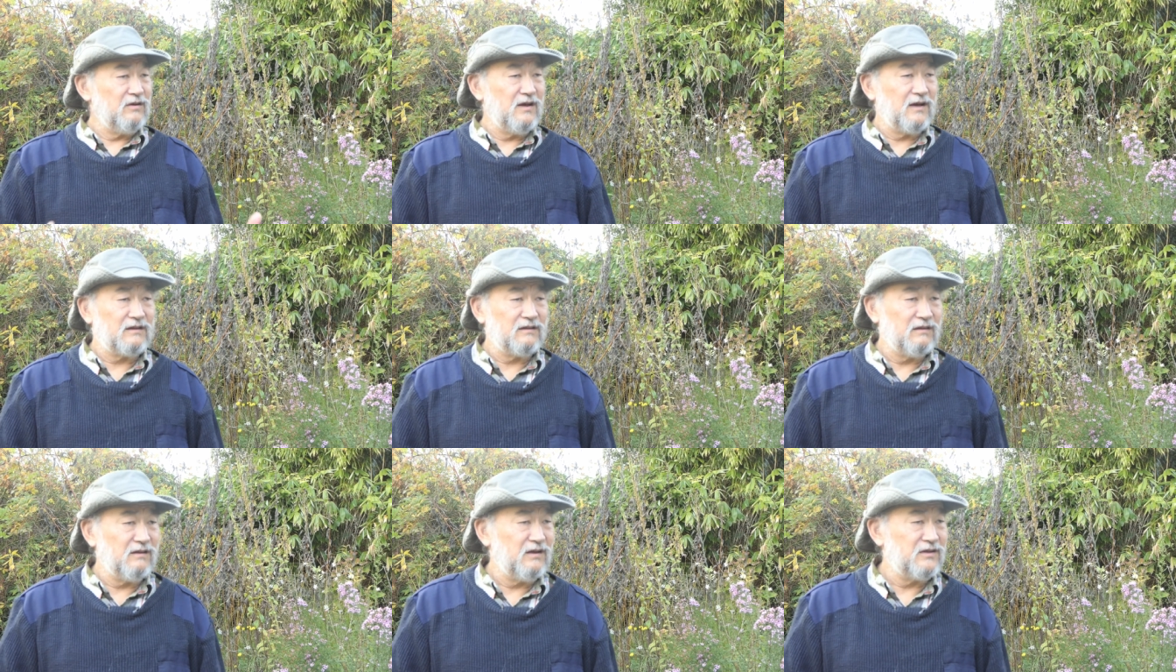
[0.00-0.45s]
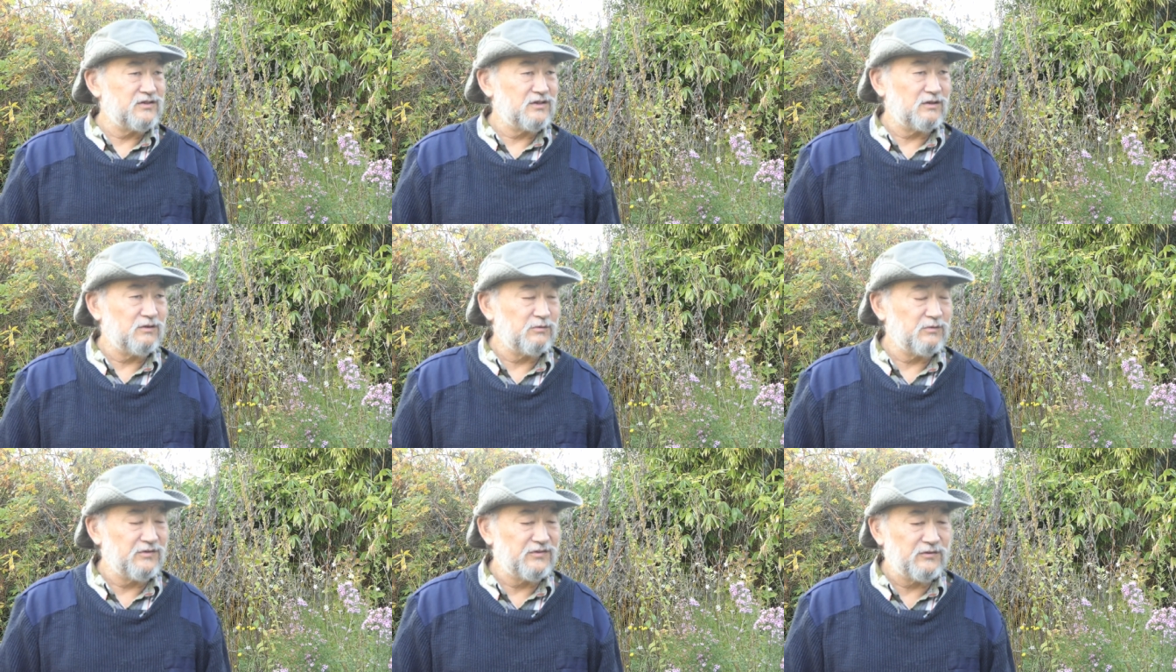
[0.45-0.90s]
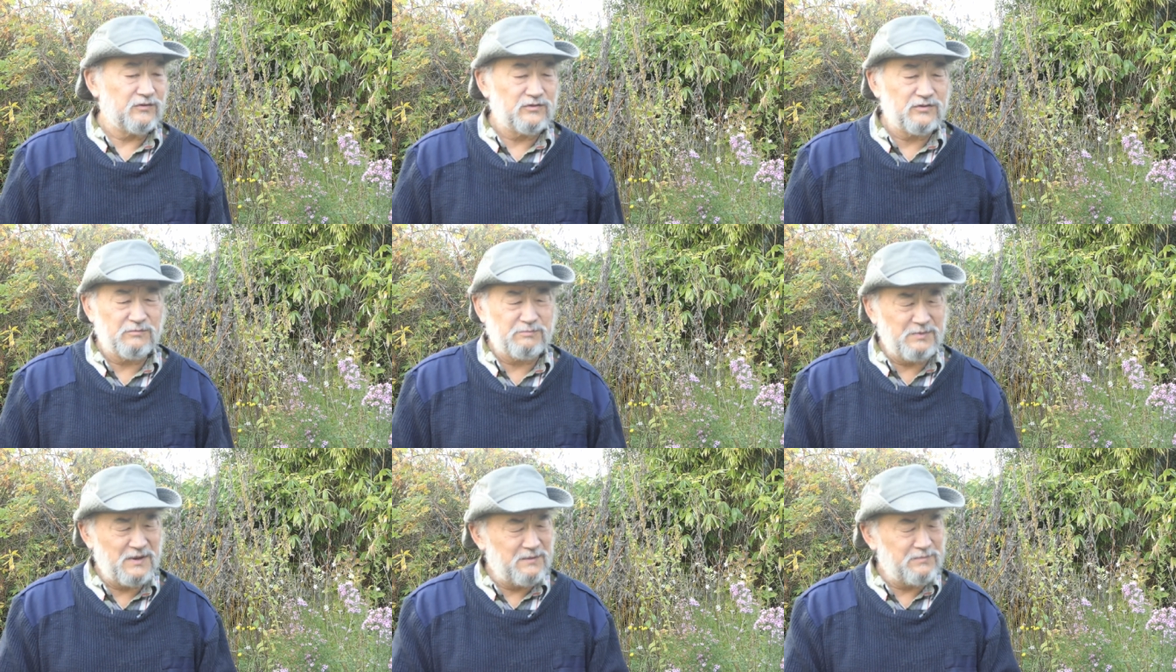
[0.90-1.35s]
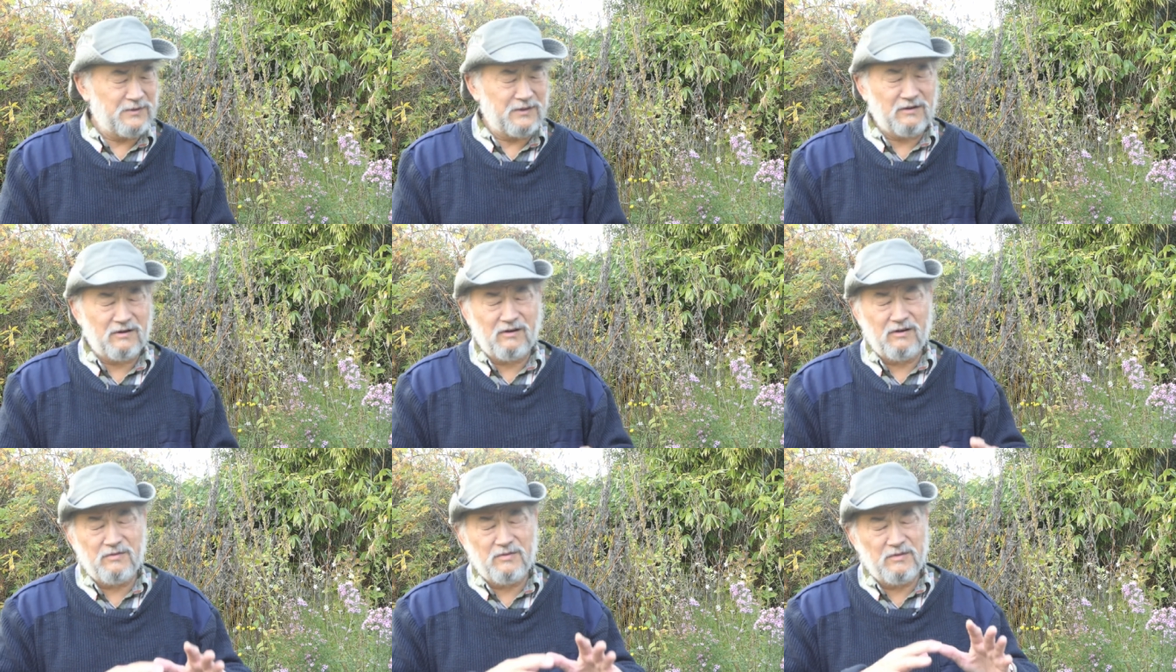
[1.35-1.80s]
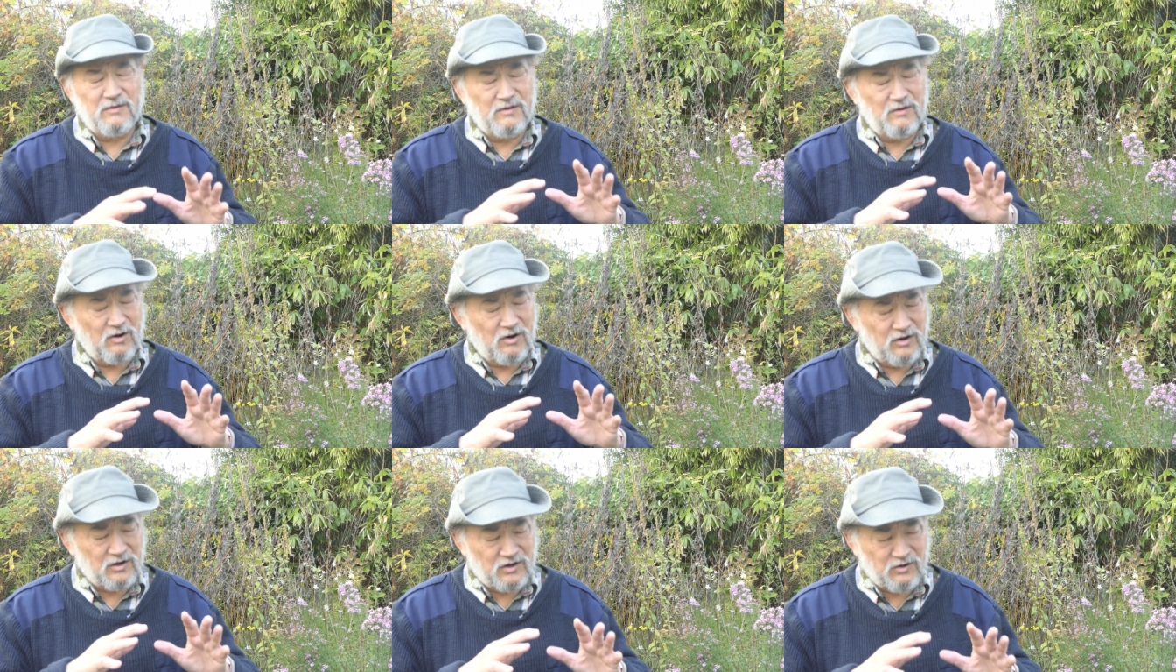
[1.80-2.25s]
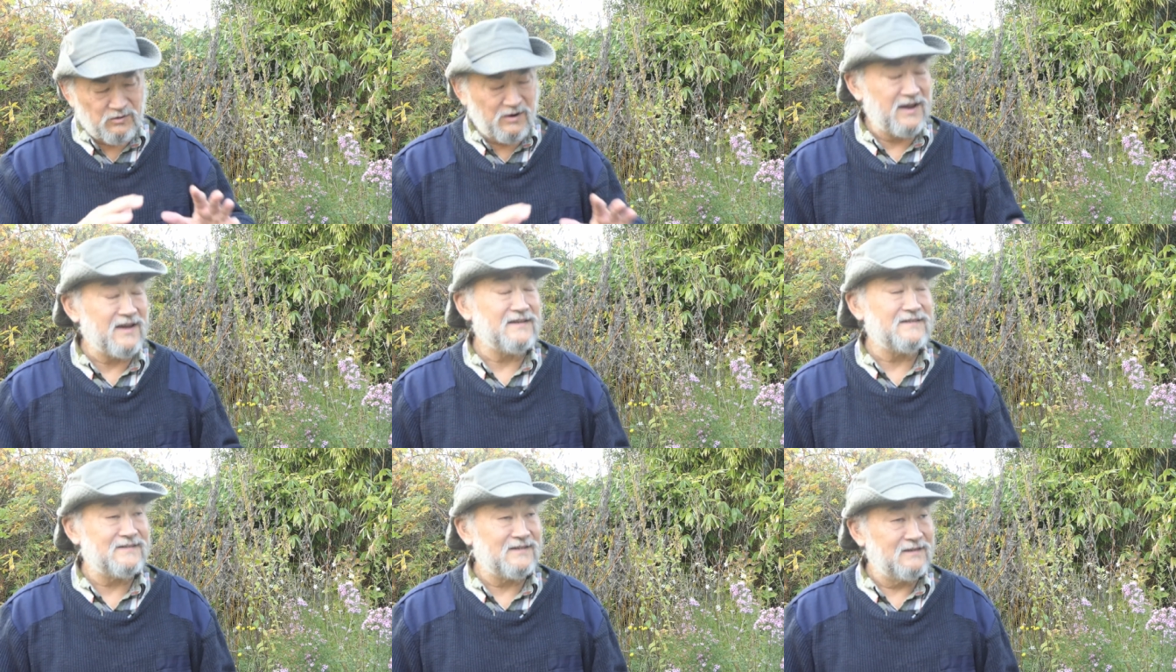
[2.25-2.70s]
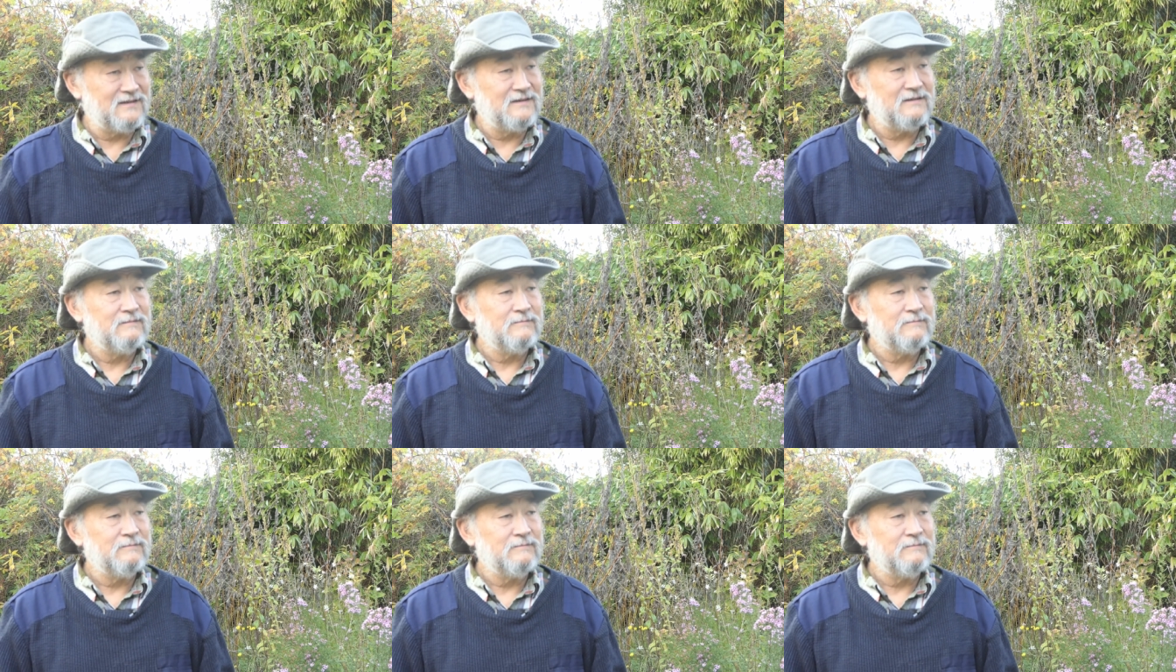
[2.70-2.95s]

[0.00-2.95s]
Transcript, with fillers: ecological researcher. People are great.